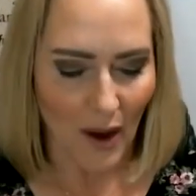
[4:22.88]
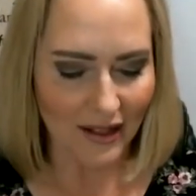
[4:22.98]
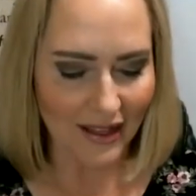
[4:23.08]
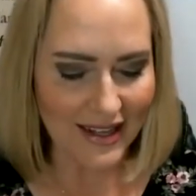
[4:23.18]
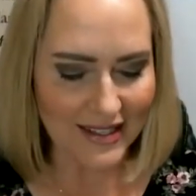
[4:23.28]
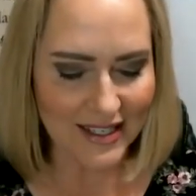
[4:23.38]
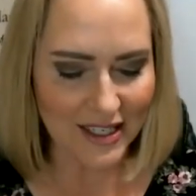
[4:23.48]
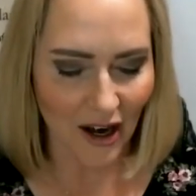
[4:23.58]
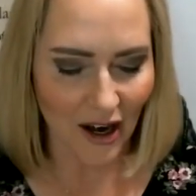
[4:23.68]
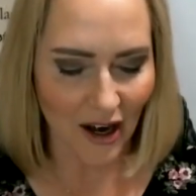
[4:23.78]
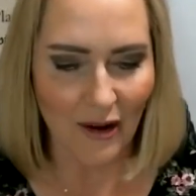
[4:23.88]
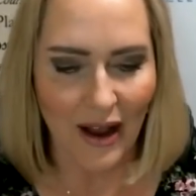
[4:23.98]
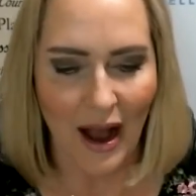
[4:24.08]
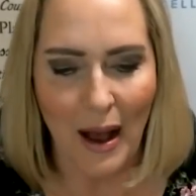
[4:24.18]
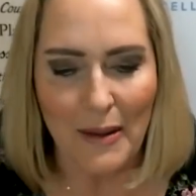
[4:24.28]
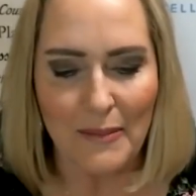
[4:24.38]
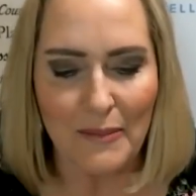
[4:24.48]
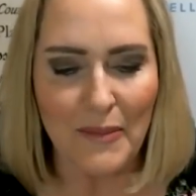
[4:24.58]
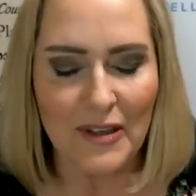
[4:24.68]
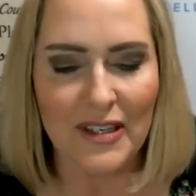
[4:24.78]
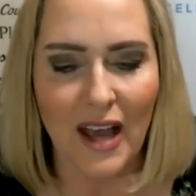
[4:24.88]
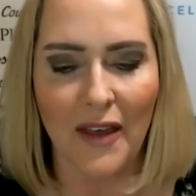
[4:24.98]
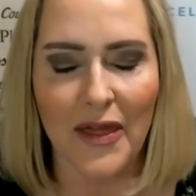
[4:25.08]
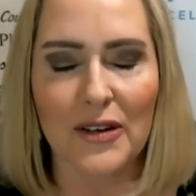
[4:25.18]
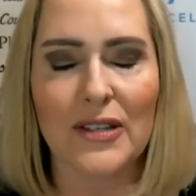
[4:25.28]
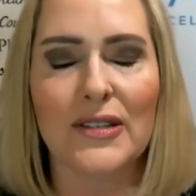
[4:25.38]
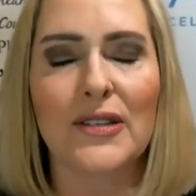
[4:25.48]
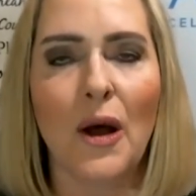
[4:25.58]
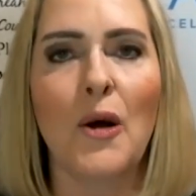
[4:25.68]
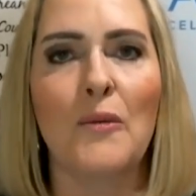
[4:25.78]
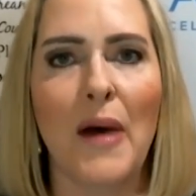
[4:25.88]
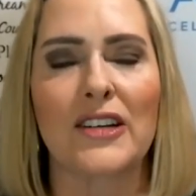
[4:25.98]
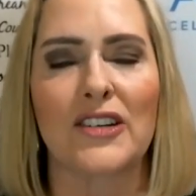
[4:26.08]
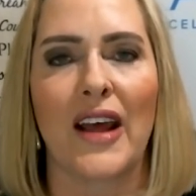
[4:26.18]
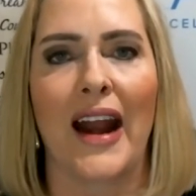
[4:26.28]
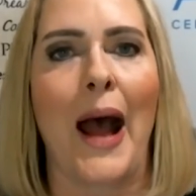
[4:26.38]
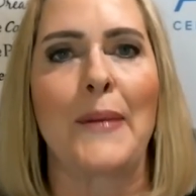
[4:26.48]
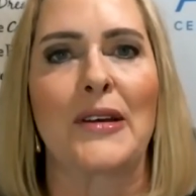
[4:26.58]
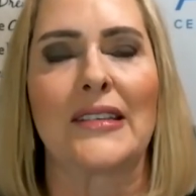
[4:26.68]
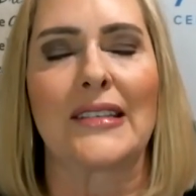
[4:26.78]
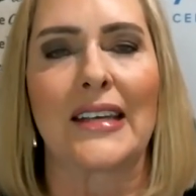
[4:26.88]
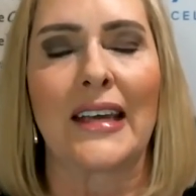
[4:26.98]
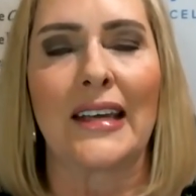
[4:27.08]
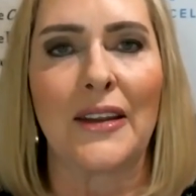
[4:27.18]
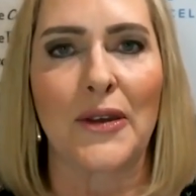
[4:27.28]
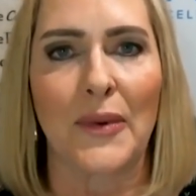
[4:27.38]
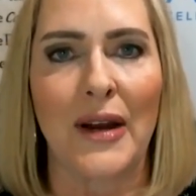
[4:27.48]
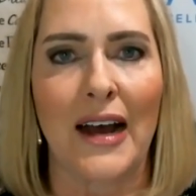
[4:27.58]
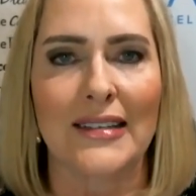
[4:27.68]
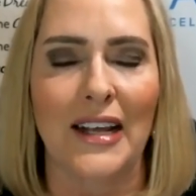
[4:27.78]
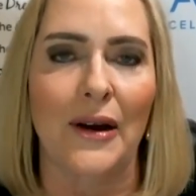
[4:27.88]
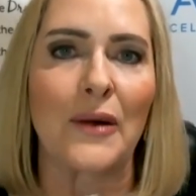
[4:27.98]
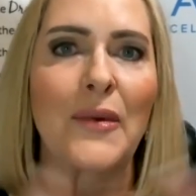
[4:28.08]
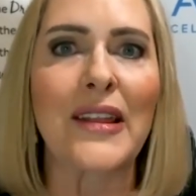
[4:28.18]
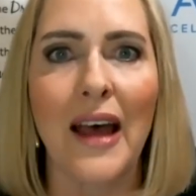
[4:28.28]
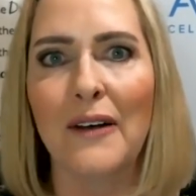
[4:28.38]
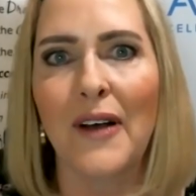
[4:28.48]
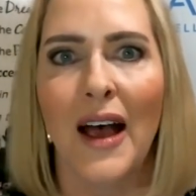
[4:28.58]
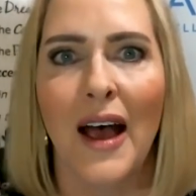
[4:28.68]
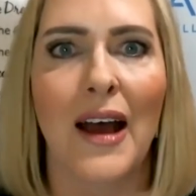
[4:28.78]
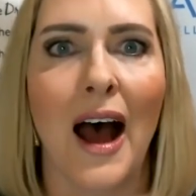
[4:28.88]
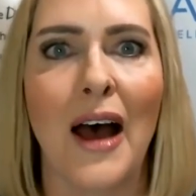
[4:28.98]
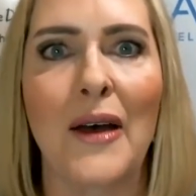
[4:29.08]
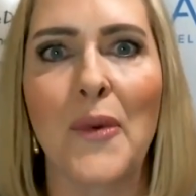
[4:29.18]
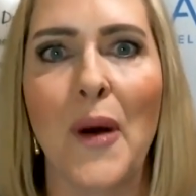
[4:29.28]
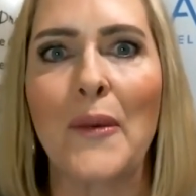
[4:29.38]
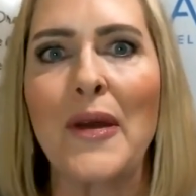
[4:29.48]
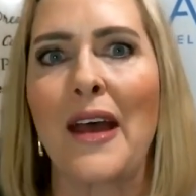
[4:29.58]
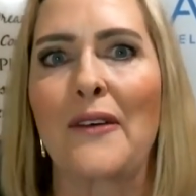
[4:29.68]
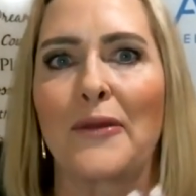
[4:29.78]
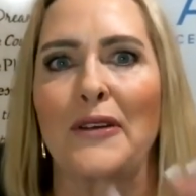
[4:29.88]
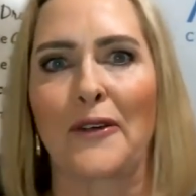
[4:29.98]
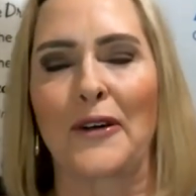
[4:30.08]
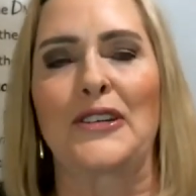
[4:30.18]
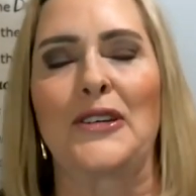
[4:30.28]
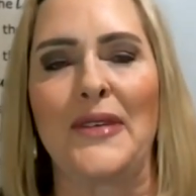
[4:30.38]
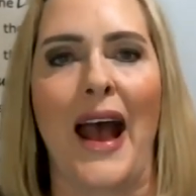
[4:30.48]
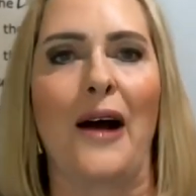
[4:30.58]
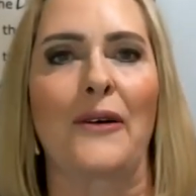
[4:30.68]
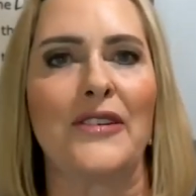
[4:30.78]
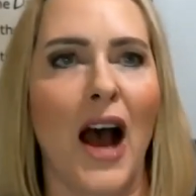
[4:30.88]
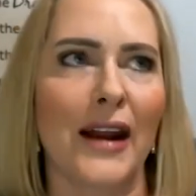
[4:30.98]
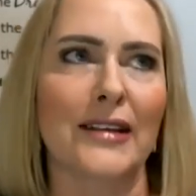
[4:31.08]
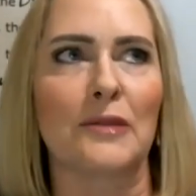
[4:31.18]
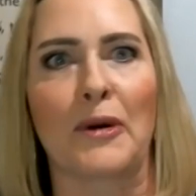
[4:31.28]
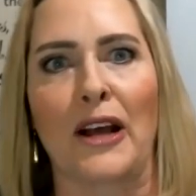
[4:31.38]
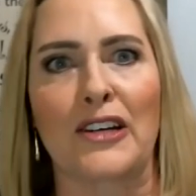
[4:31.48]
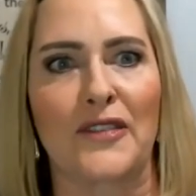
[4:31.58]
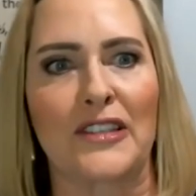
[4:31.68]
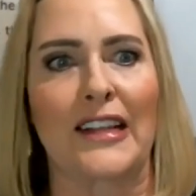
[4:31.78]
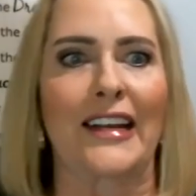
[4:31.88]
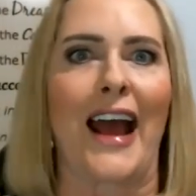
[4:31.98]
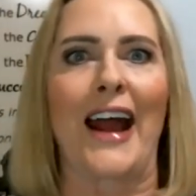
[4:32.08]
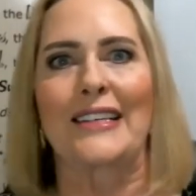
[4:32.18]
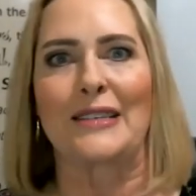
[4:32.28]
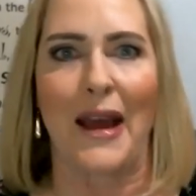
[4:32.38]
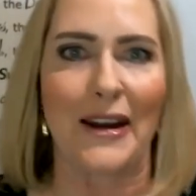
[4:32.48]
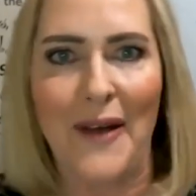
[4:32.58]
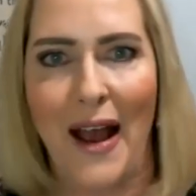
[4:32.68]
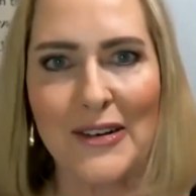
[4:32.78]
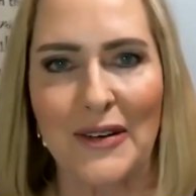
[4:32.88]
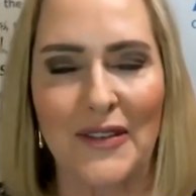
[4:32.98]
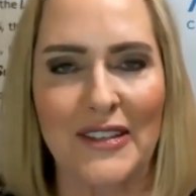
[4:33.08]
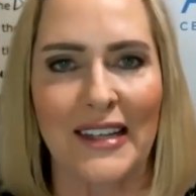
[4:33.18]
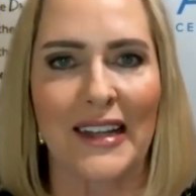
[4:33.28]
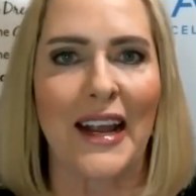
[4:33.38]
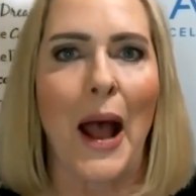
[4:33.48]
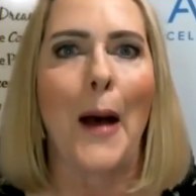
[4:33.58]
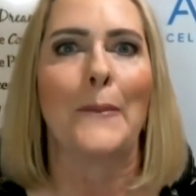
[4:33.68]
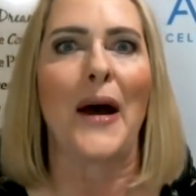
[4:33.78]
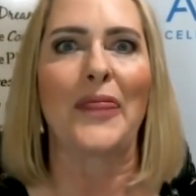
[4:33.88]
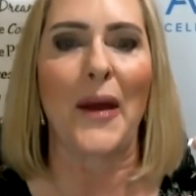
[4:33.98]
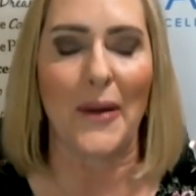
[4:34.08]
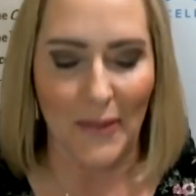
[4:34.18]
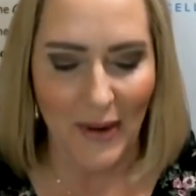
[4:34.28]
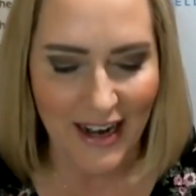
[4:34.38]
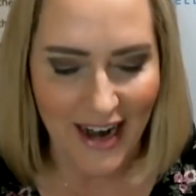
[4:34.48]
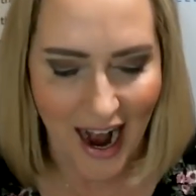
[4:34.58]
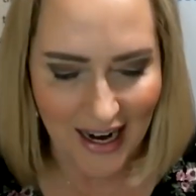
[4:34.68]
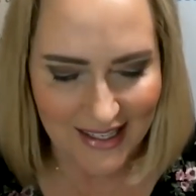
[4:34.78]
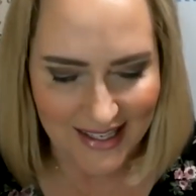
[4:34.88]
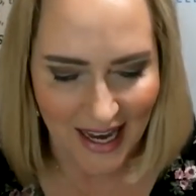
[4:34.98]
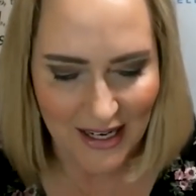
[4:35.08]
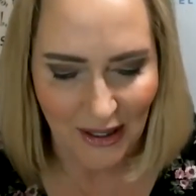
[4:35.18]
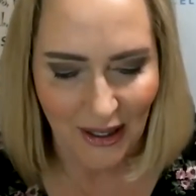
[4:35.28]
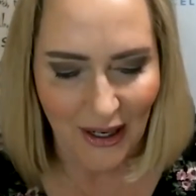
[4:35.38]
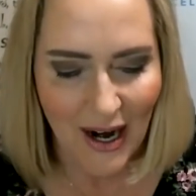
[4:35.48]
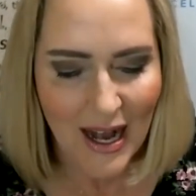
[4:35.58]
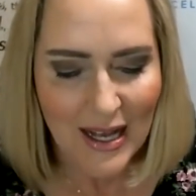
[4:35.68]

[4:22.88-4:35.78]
Well, let's start out. Scott, there's so much that happens in the Redox Center, and we love what we have referred to now, not as a production facility, not as a manufacturing facility, but the Redox Center.